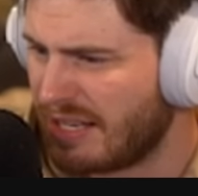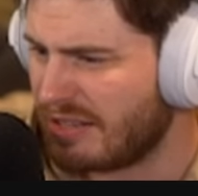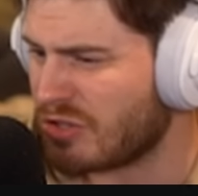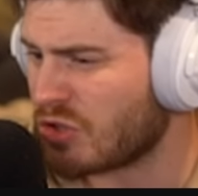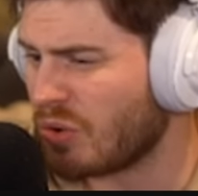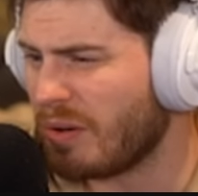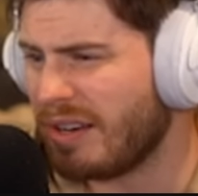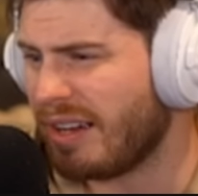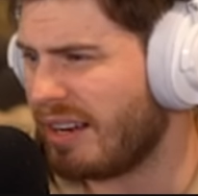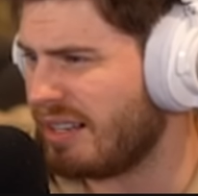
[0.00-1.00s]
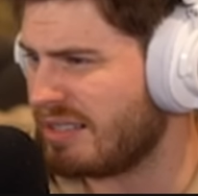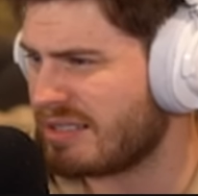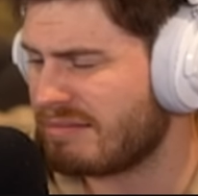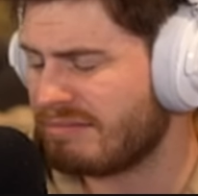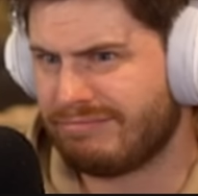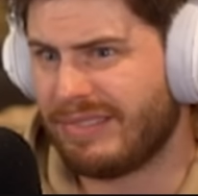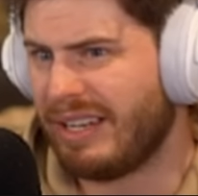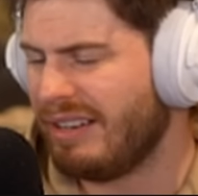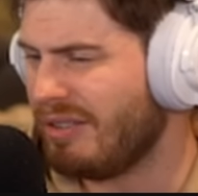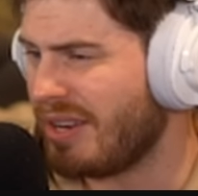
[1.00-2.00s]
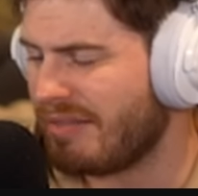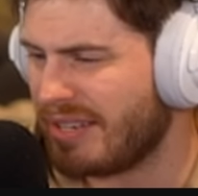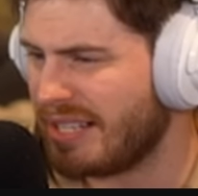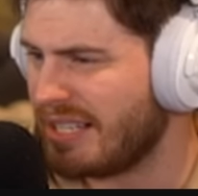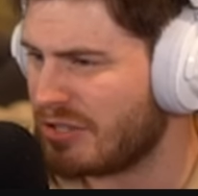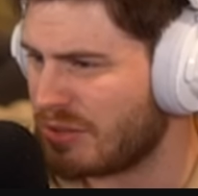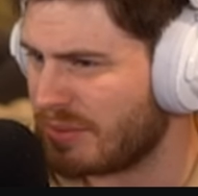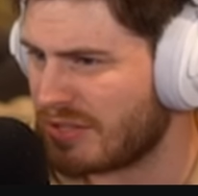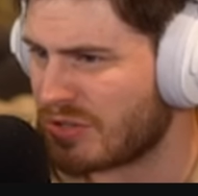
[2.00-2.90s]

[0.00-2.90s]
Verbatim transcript: and the storyline is i don't have any issue with the